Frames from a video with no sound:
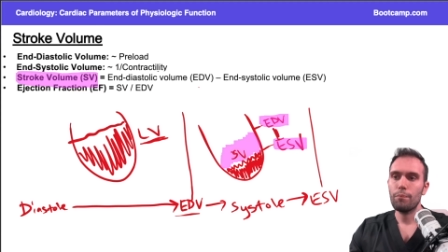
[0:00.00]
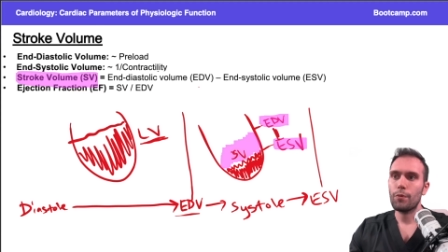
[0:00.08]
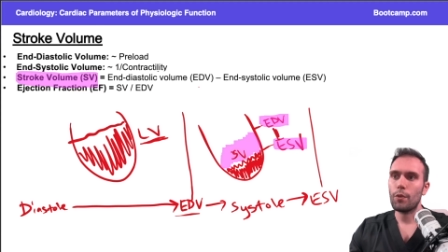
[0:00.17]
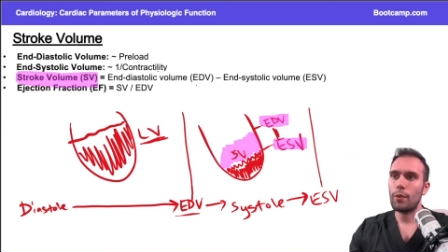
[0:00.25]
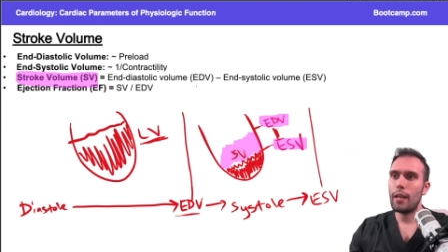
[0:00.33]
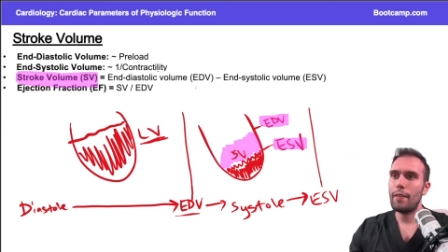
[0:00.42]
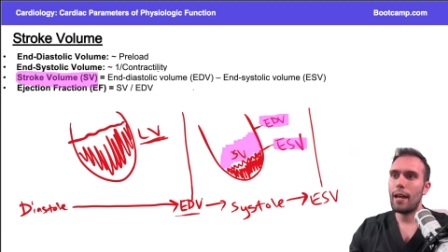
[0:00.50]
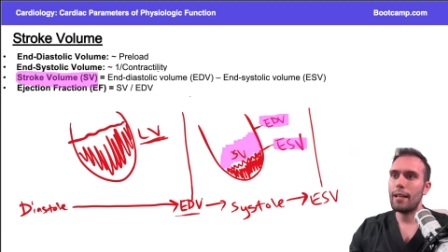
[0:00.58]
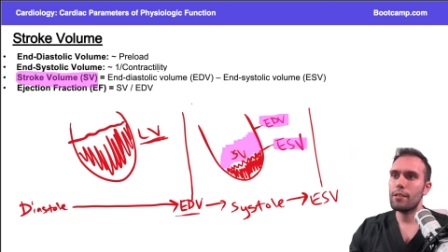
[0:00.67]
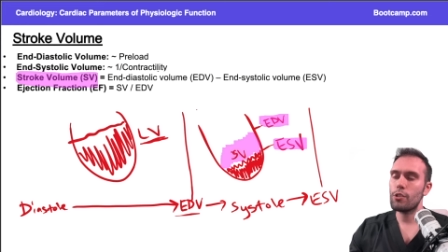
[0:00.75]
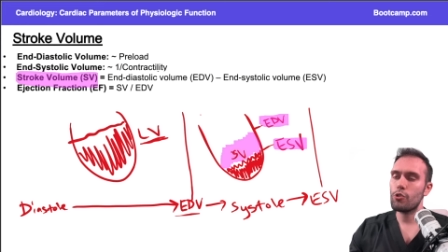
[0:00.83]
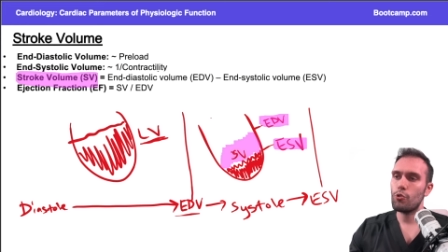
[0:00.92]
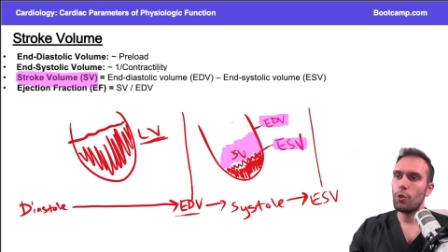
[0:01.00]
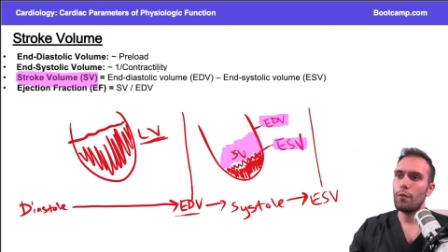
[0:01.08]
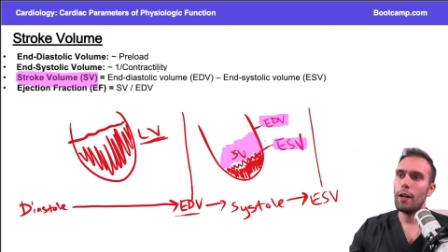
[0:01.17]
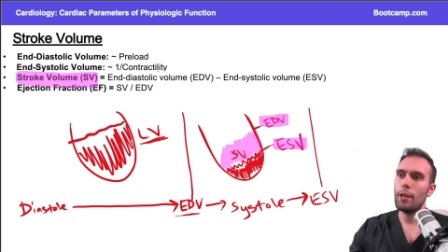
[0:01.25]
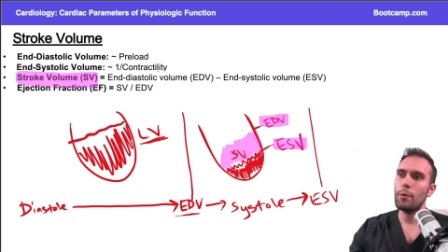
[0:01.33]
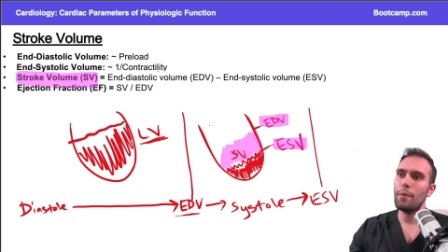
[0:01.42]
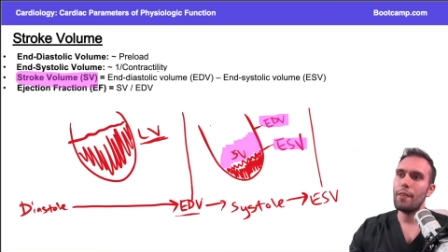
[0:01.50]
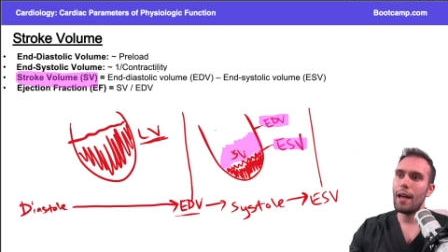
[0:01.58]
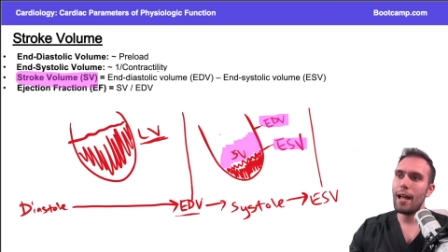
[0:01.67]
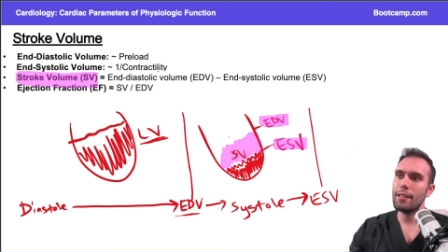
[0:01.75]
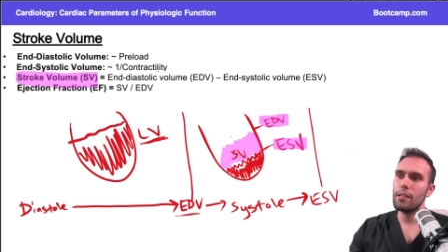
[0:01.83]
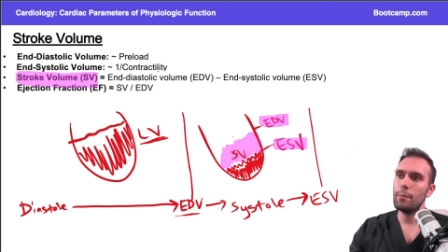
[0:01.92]
Okay, that's the stroke volume.
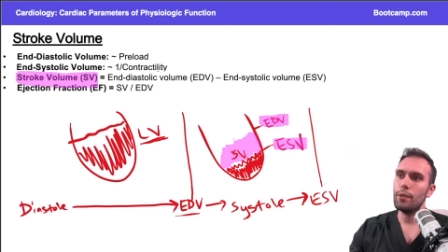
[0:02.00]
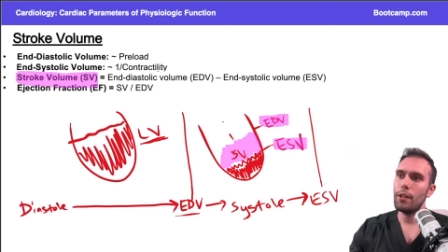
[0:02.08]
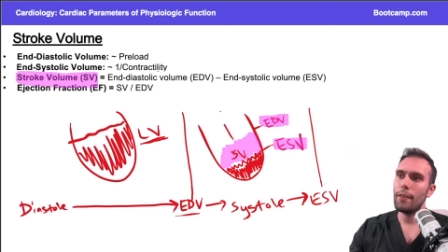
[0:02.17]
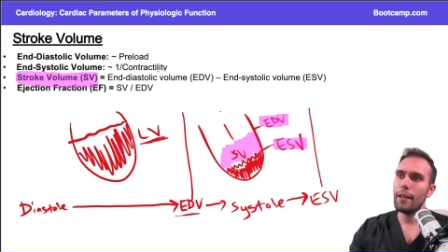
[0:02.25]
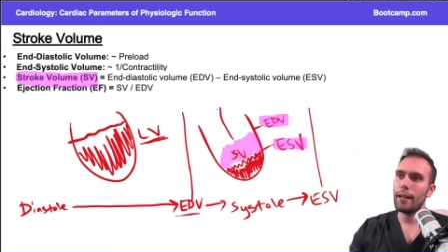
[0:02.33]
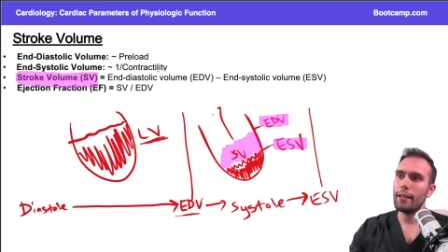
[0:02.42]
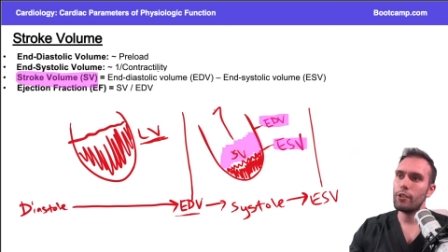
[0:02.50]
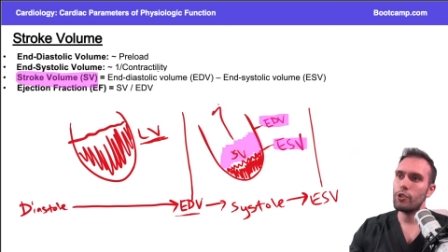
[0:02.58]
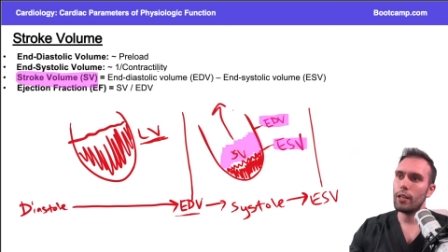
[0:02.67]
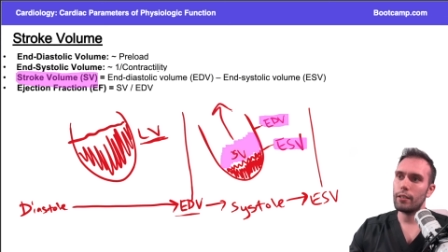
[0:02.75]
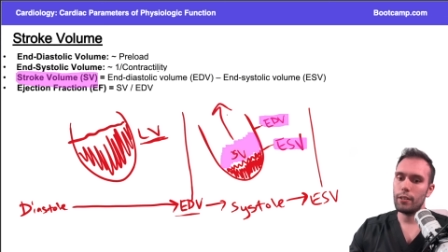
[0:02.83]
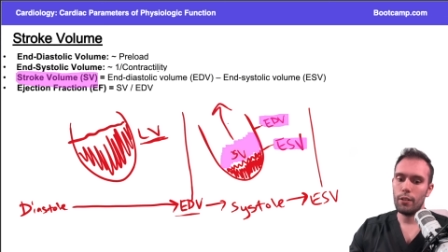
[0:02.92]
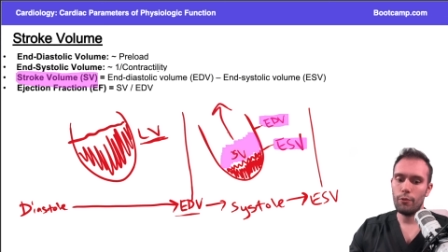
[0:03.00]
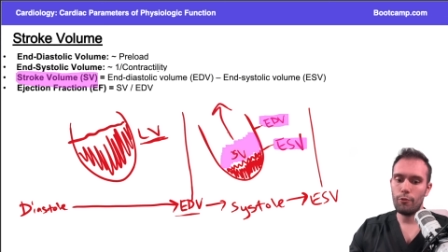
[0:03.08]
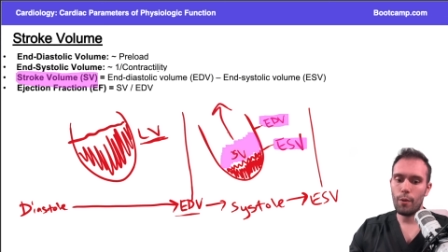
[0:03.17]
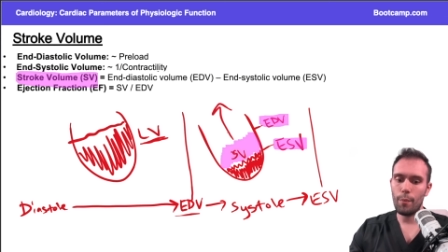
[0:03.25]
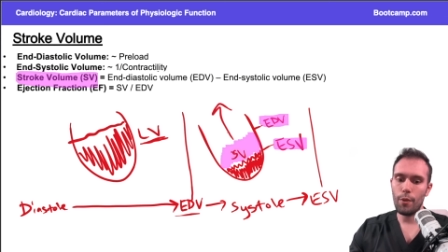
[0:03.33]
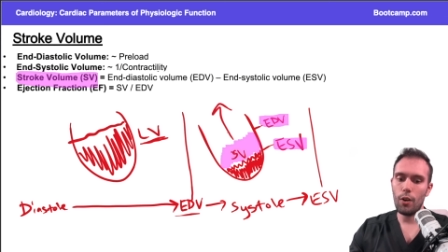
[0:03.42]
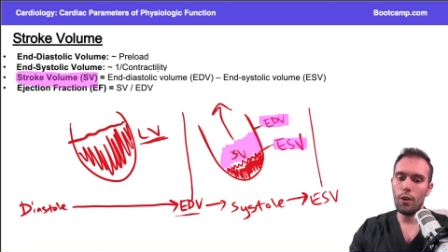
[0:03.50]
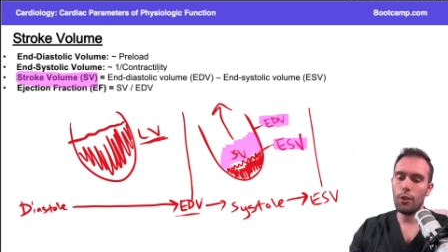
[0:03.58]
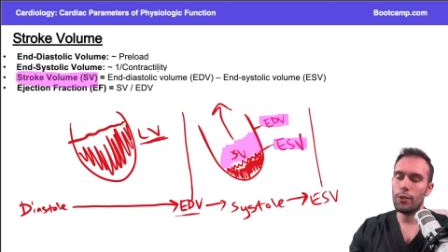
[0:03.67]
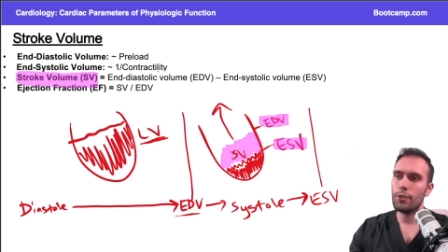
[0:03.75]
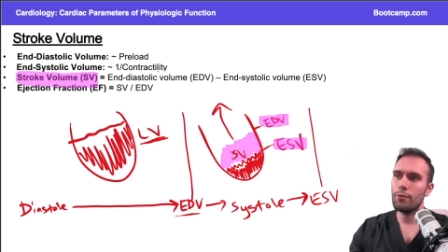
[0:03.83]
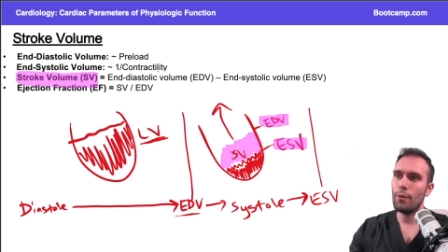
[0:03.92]
That's the blood that got ejected from the
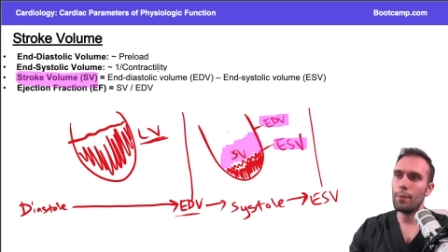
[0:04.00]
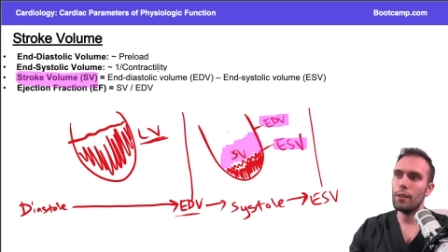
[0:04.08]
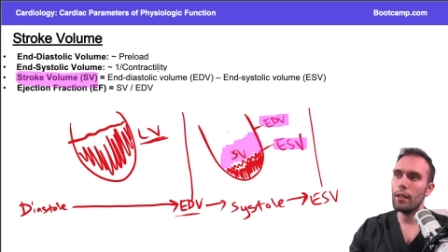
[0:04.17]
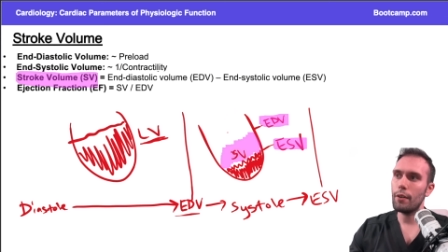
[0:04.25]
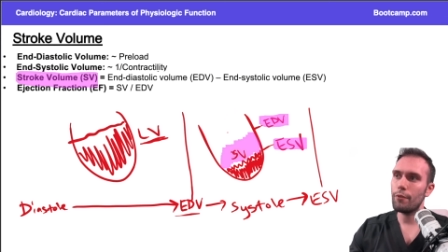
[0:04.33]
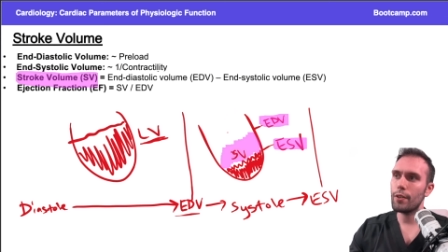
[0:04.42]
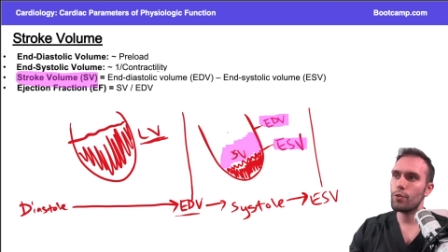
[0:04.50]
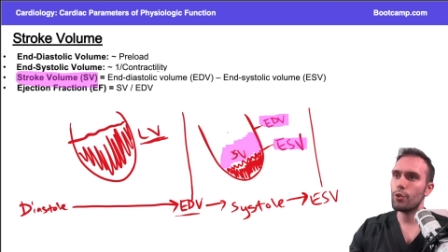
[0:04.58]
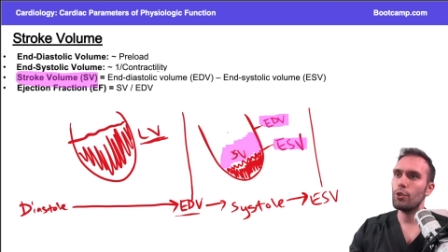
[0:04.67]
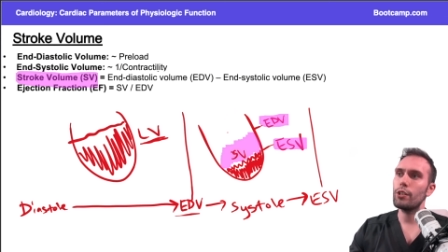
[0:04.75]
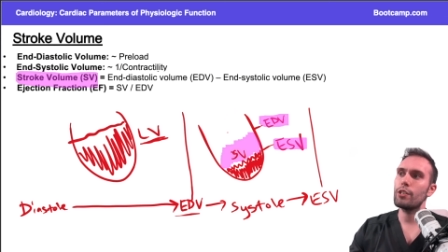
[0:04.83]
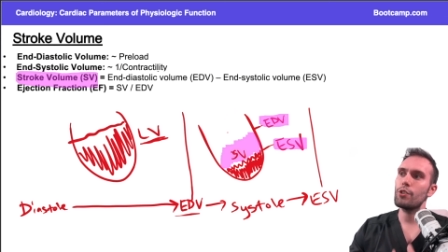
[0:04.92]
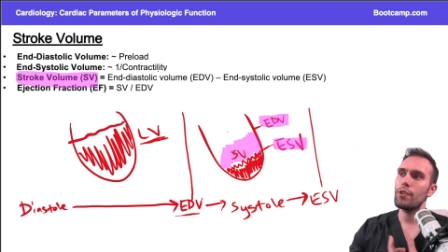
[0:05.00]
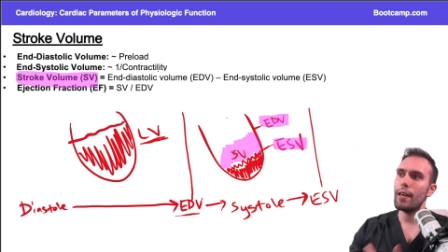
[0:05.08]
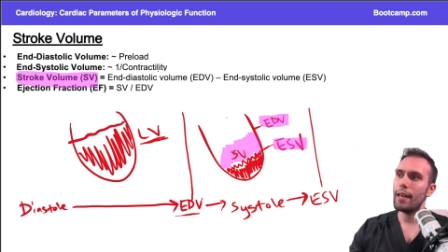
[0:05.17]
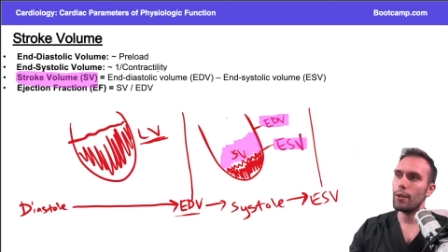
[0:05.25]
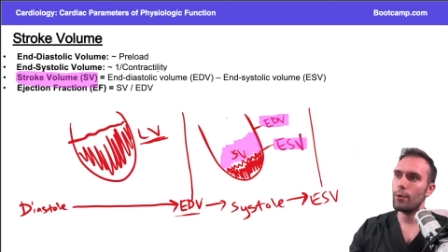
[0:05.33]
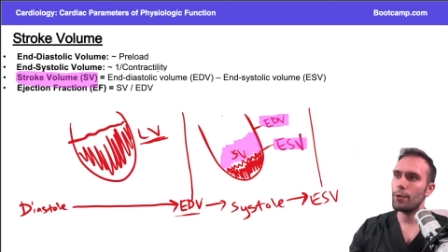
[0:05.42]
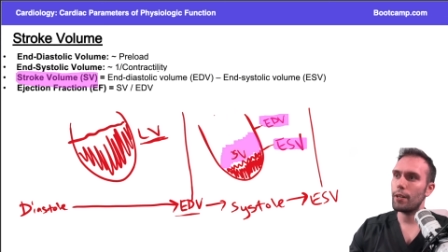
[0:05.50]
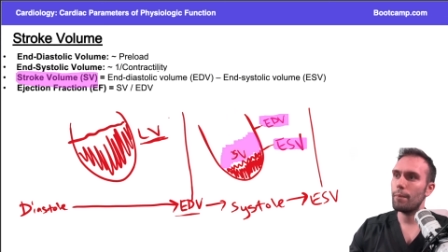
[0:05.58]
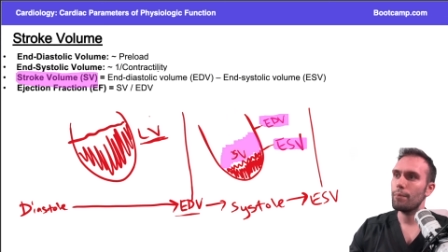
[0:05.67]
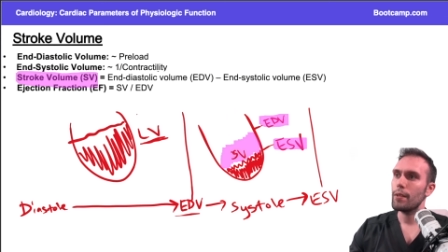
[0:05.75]
heart, from the left ventricle into the aorta.